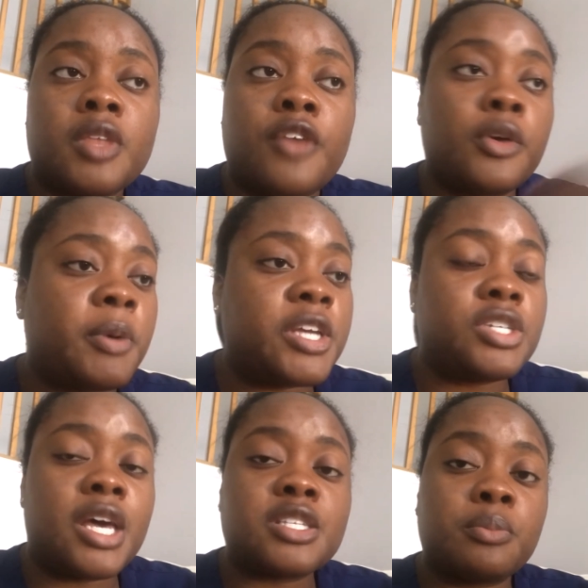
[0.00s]
If your
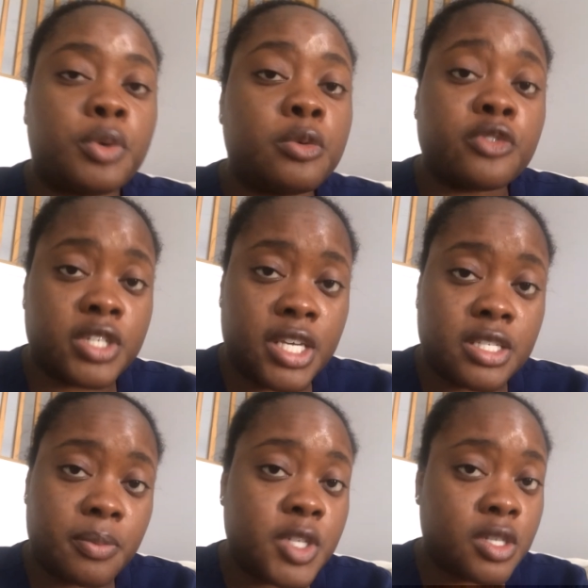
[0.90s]
patient hasn't pooped for days,
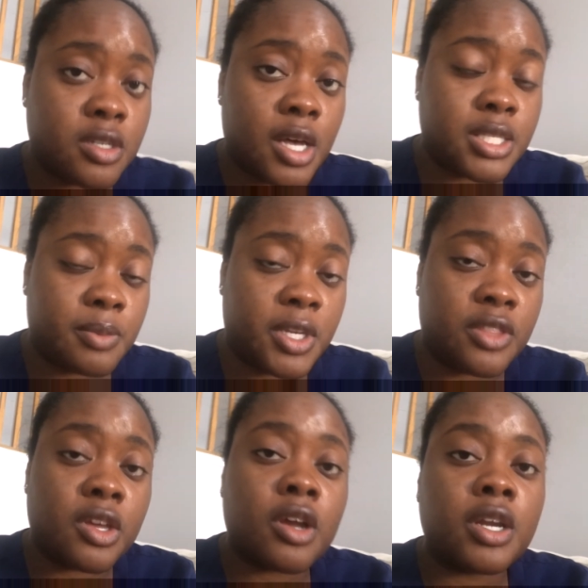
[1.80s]
the patient's
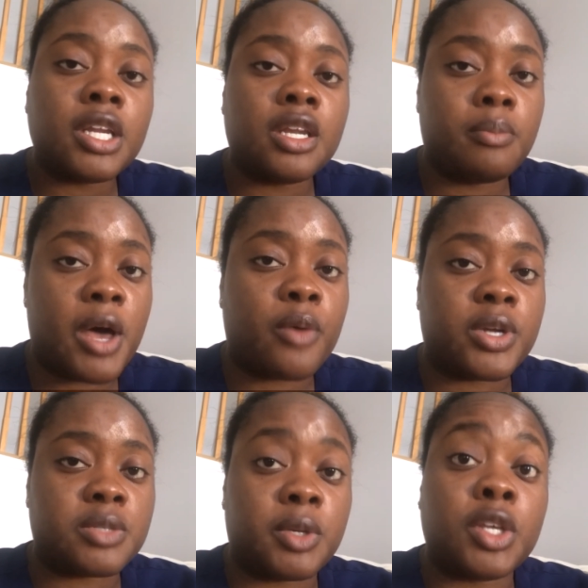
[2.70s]
constipated. They're going to need a bowel
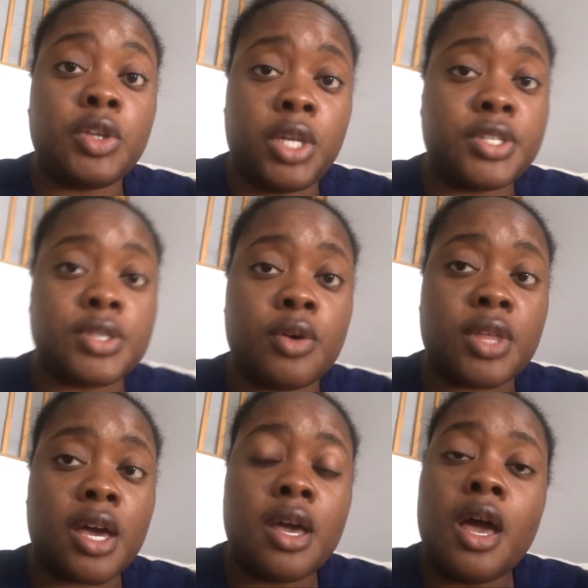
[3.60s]
regimen. You need to know
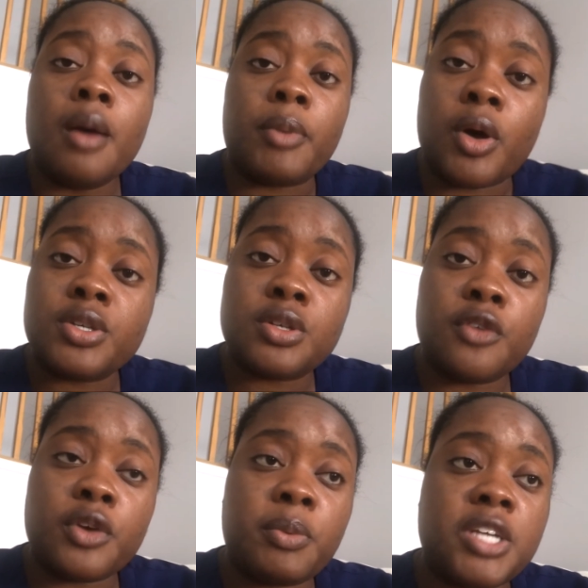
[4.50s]
that. But also,
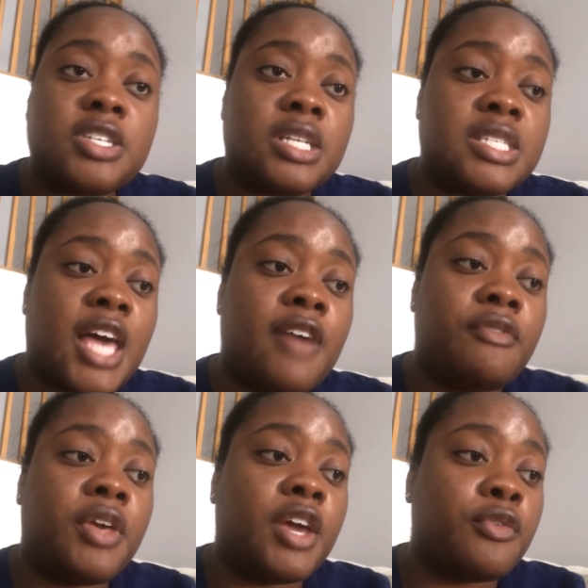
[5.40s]
if your patient is
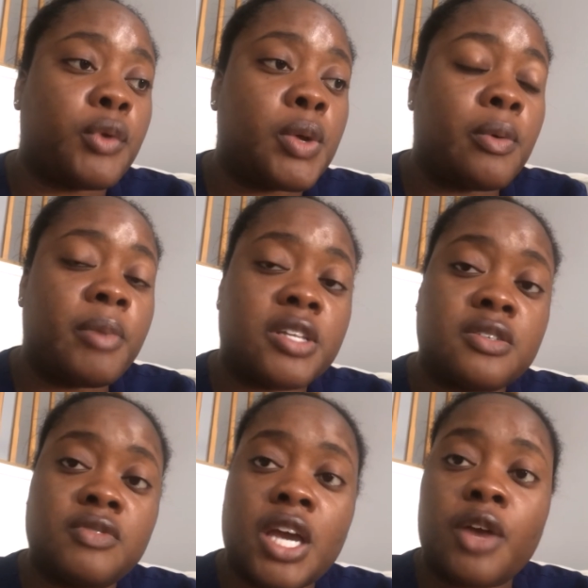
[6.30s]
having frequent bouts
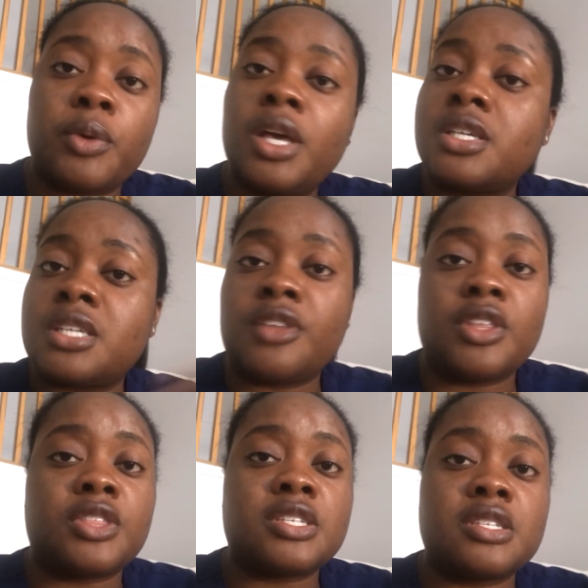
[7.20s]
of diarrhea, say
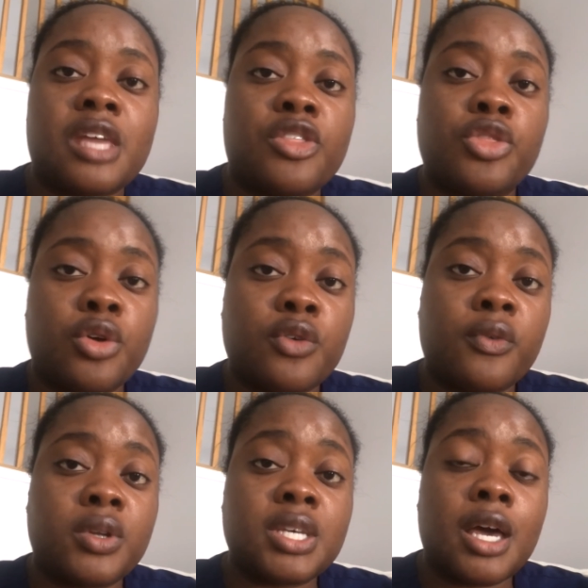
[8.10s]
that this is now the third or
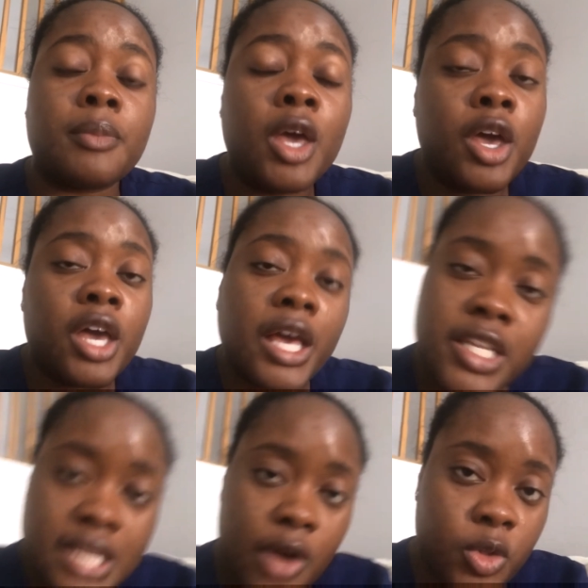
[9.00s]
fourth time, it
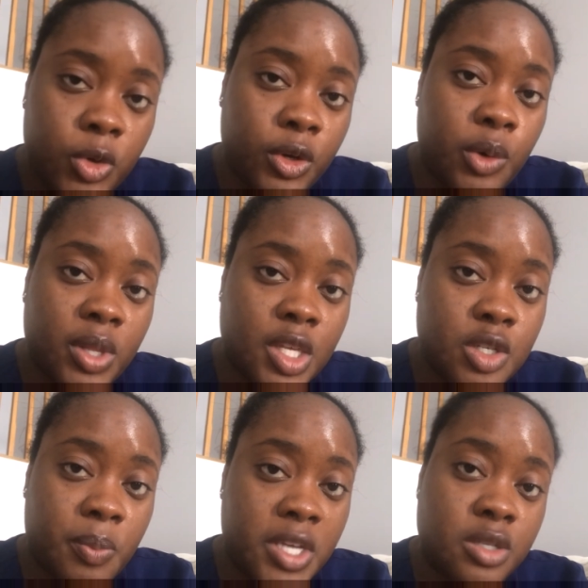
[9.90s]
is now cluing you in that
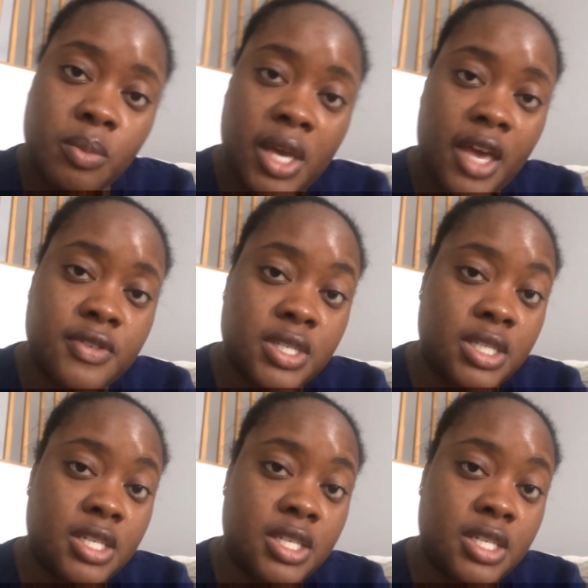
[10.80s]
your patient may have C.